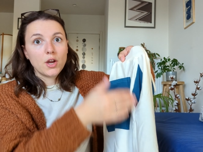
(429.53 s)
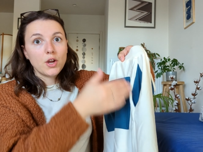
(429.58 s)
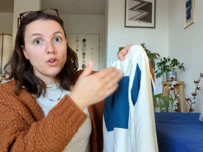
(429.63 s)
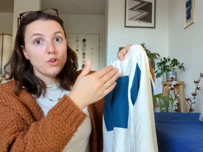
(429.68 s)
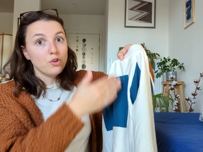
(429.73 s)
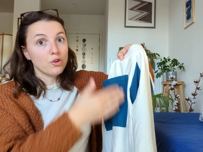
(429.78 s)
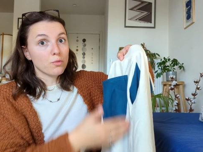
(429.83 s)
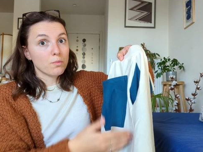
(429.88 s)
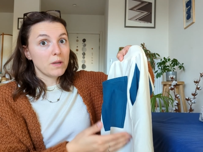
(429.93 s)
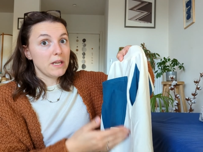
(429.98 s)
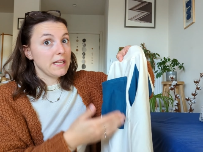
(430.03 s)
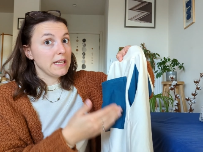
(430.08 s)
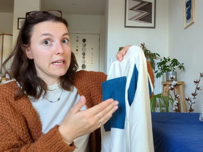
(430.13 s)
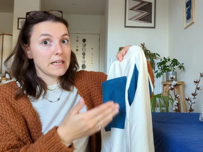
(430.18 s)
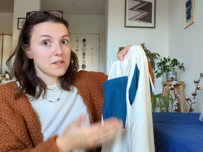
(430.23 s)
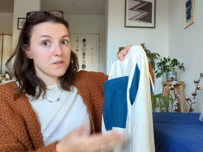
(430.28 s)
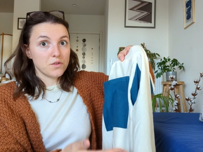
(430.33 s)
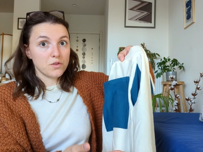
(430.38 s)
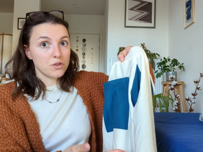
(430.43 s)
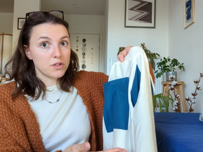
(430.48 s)
Normally
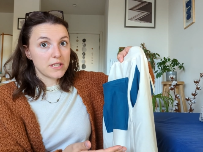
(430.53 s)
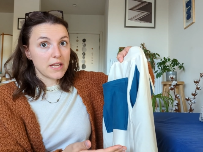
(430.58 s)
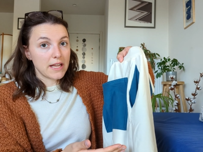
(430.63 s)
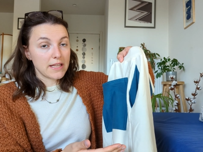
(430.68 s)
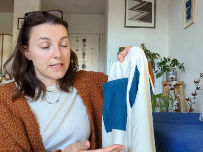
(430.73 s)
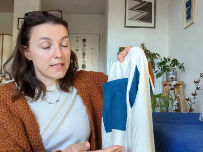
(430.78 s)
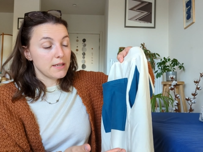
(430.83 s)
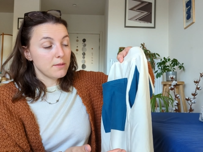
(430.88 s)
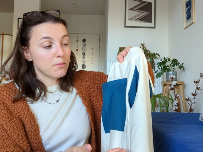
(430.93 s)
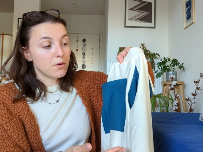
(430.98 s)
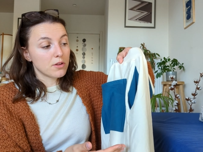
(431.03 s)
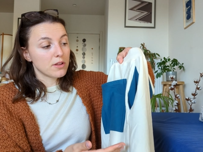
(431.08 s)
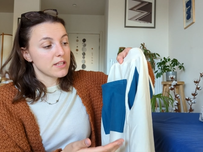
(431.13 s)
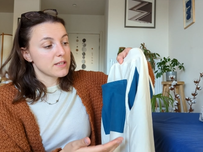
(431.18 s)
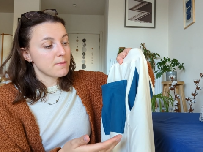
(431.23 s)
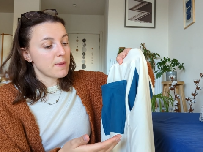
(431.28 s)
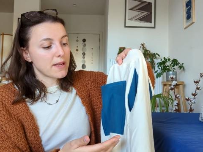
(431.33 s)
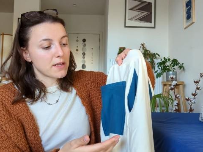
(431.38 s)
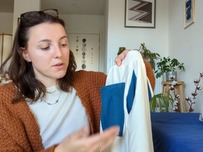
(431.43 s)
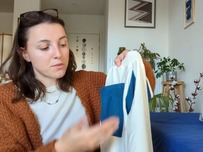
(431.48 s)
there's no side seam on this
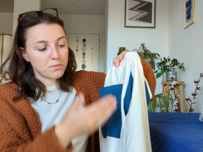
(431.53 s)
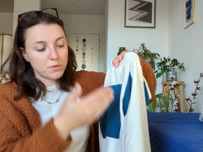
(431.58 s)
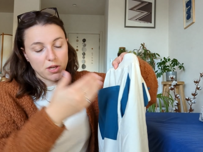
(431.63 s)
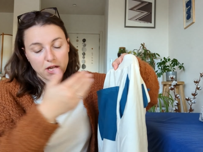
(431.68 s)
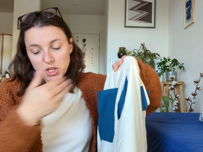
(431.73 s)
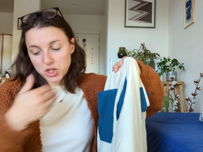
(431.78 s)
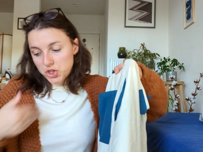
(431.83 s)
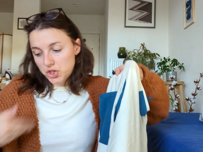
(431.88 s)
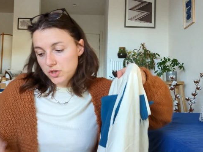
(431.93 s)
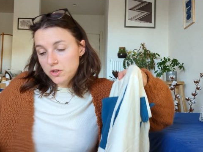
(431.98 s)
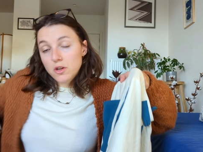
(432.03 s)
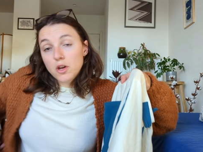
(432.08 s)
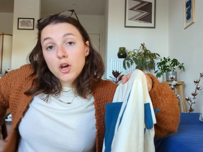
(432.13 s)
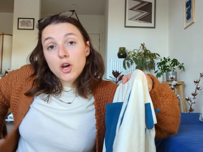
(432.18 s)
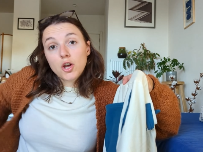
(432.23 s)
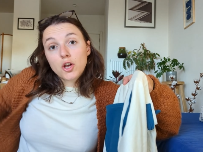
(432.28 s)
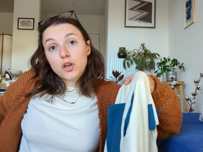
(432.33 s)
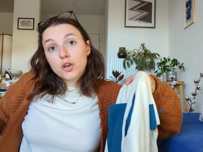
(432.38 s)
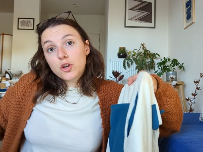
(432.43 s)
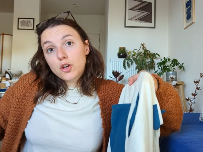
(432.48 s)
pattern, but I just
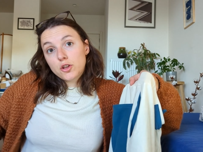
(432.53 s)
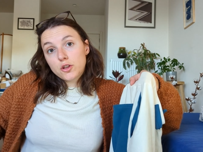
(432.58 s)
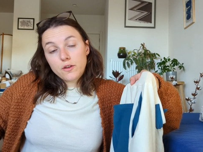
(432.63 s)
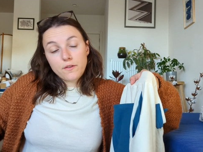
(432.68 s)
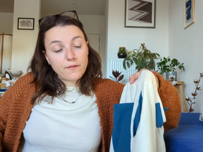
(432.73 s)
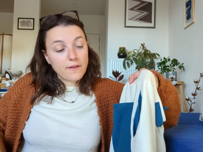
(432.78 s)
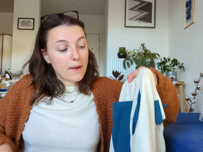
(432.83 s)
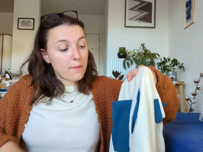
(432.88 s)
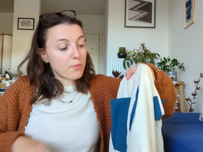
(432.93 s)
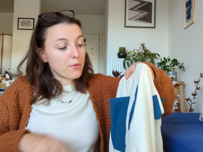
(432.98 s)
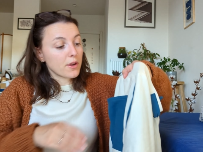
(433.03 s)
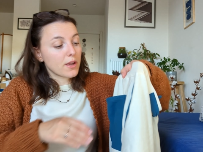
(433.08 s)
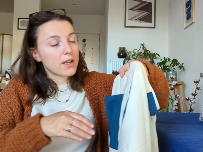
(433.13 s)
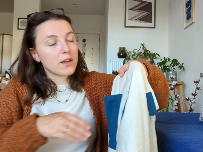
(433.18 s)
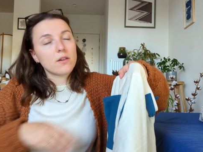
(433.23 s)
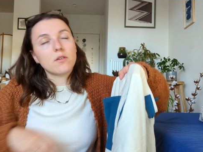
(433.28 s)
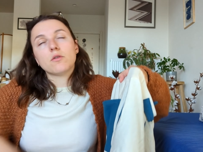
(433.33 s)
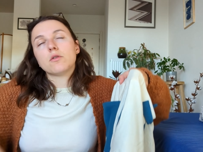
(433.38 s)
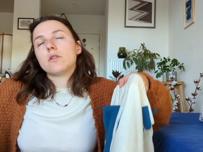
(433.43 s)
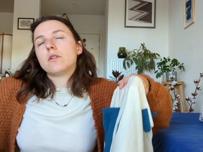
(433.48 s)
cut the fabric,
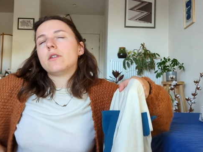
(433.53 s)
or